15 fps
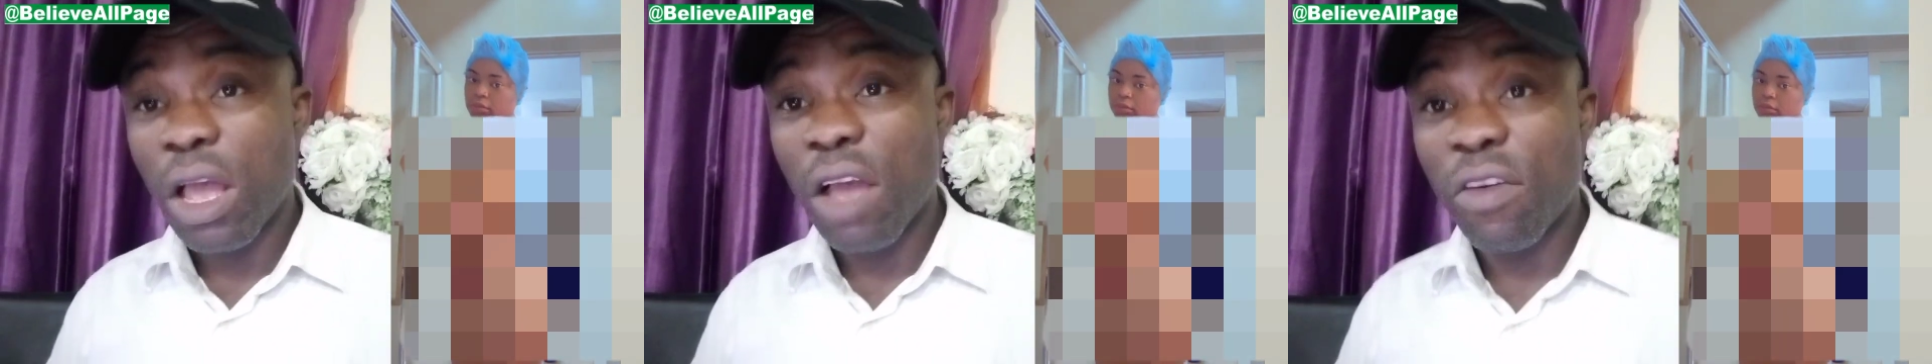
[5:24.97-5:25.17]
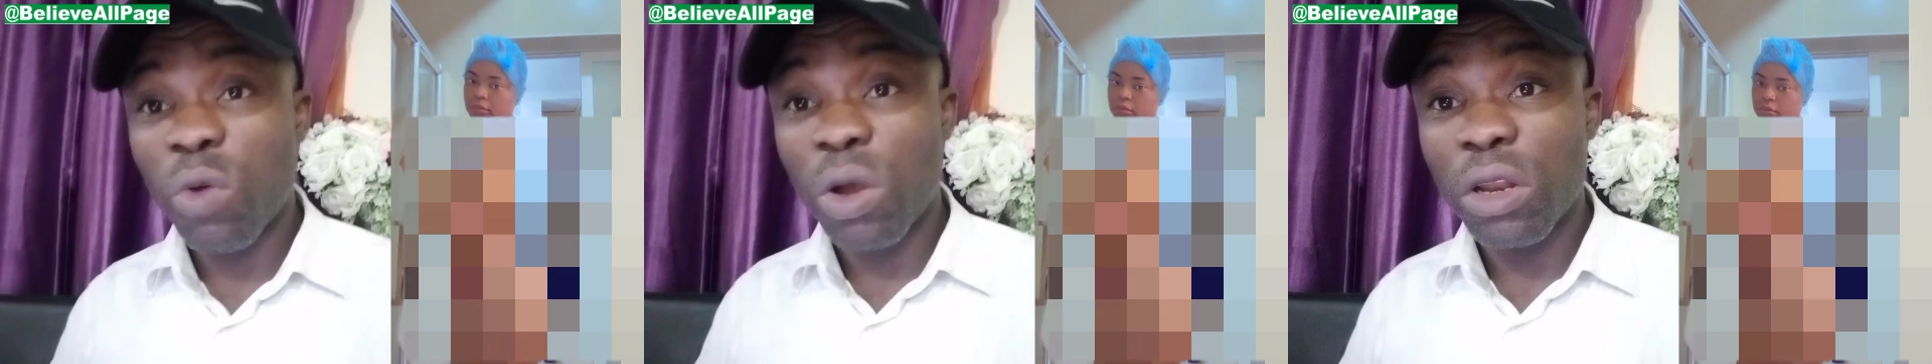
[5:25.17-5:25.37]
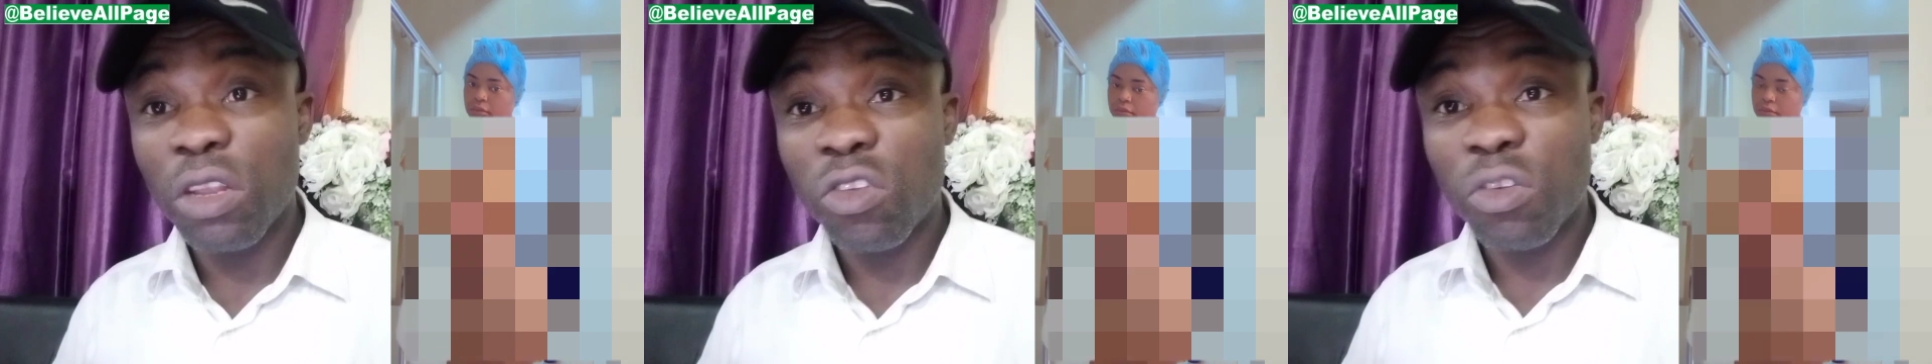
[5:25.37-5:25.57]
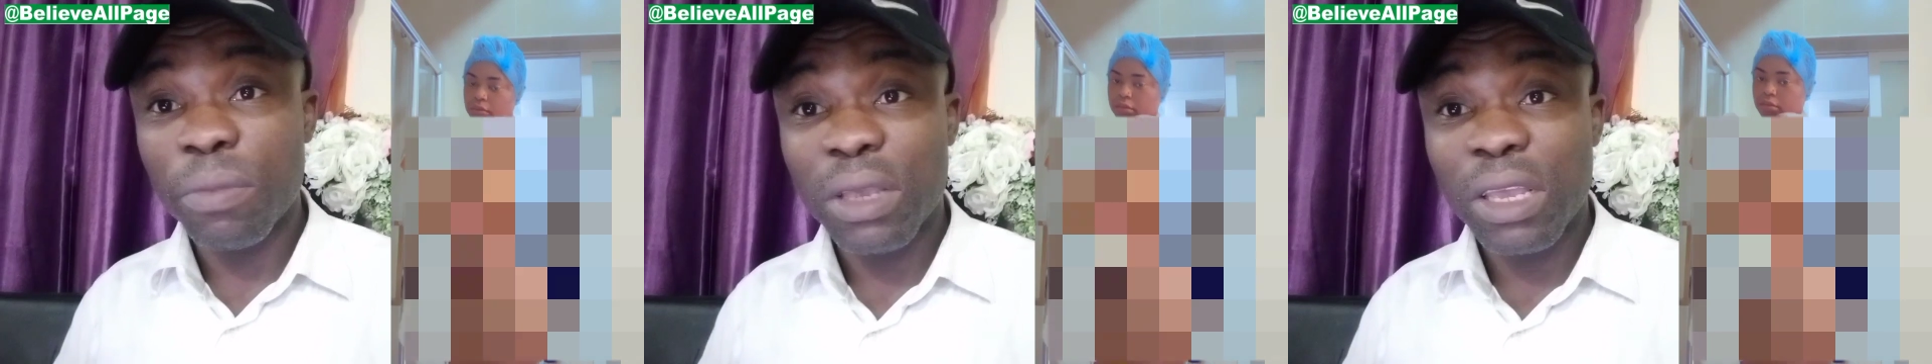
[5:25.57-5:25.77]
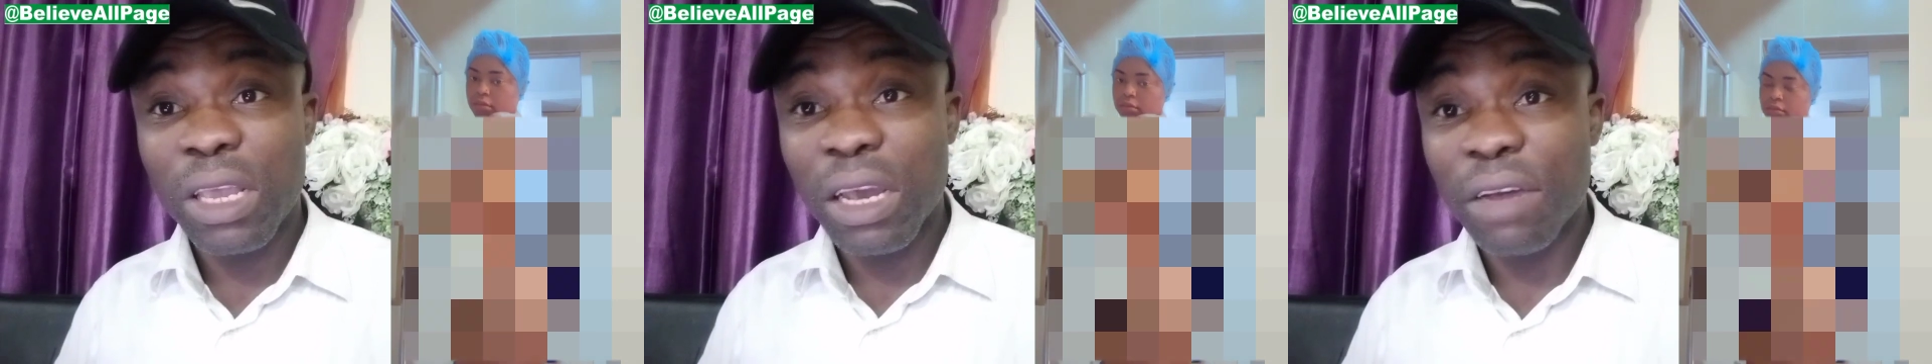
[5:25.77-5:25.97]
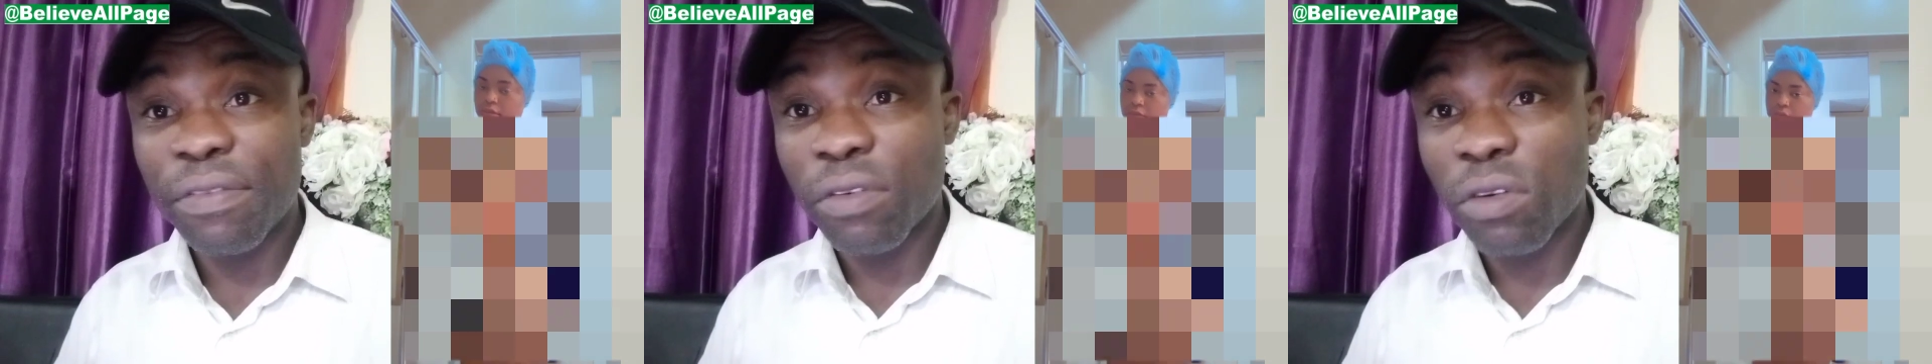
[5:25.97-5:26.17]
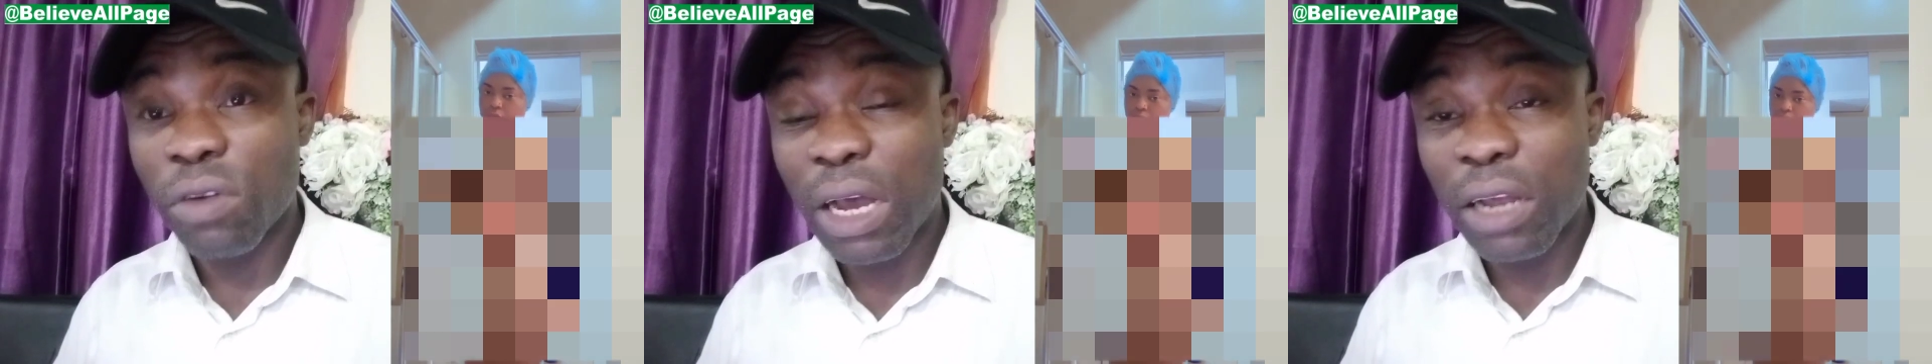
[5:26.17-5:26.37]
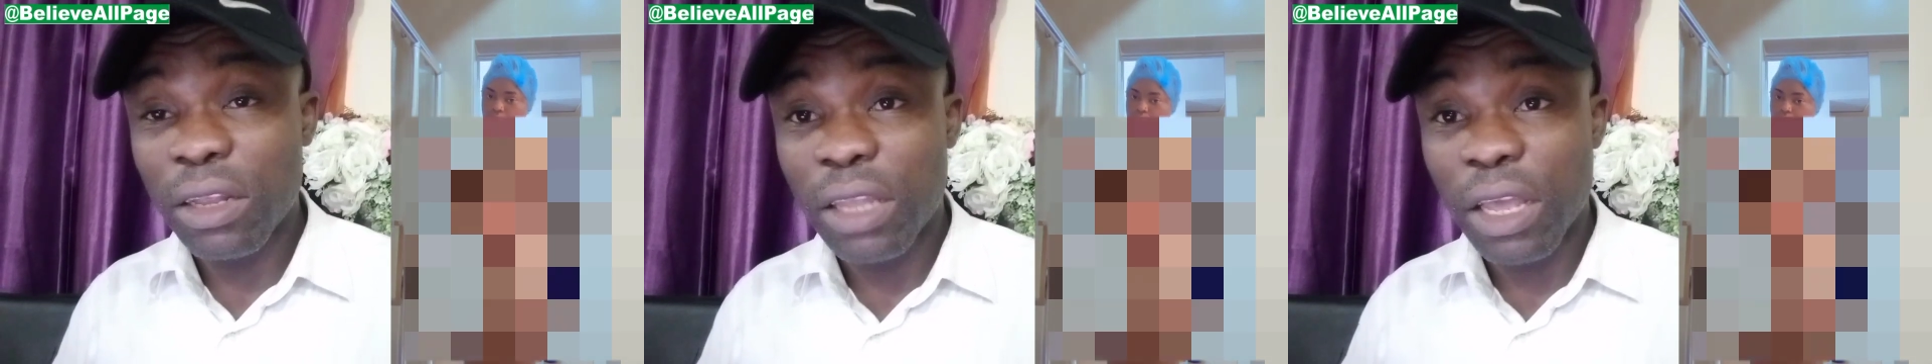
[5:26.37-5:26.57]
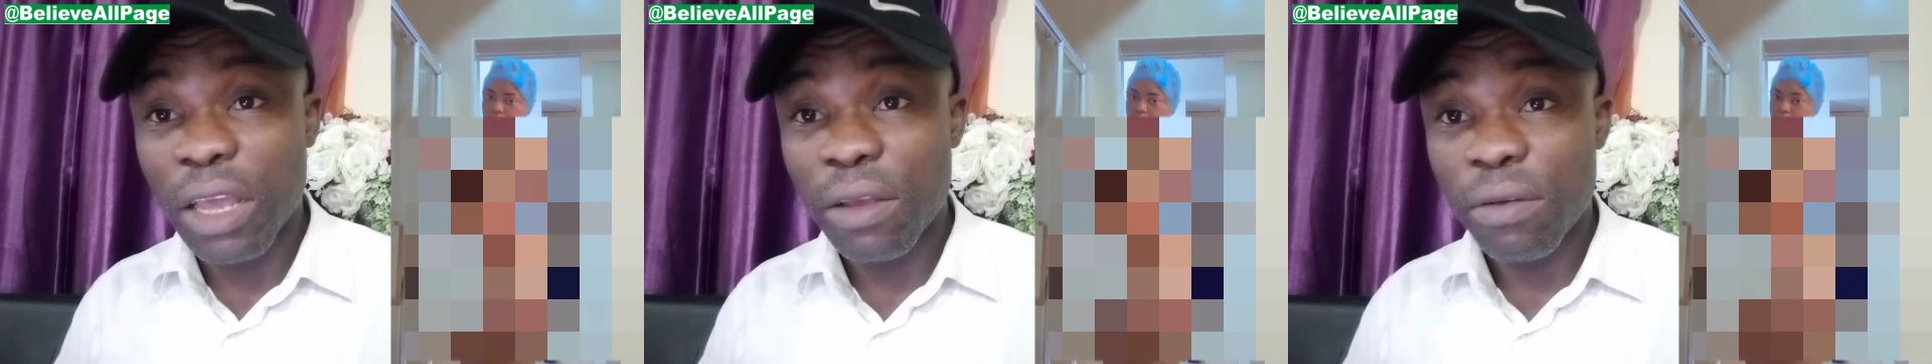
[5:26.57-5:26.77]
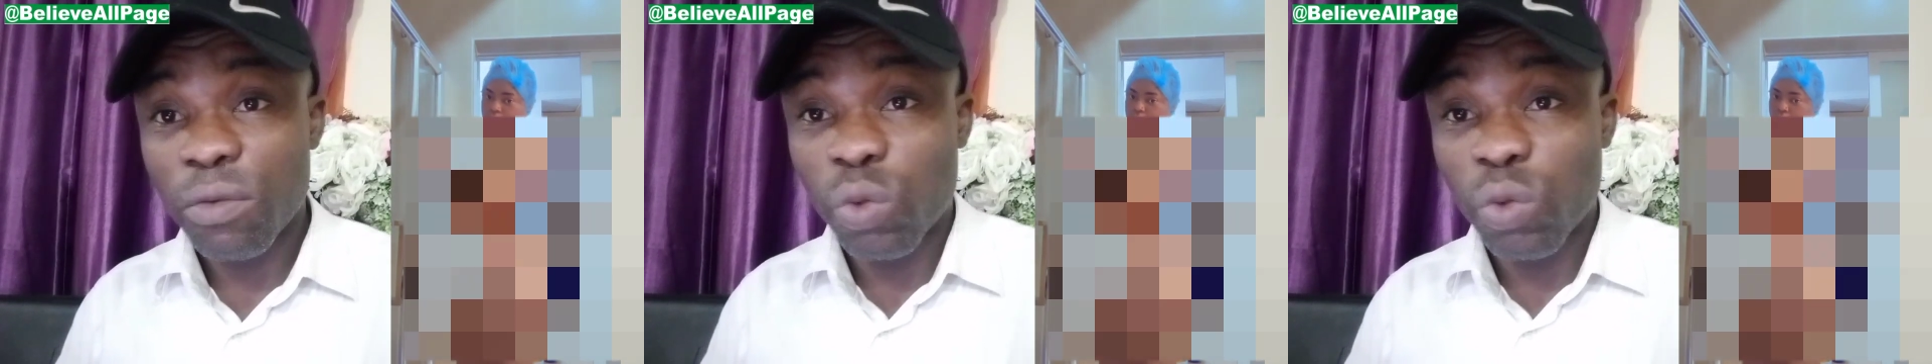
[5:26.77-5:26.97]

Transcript: everyone needs to be careful out there.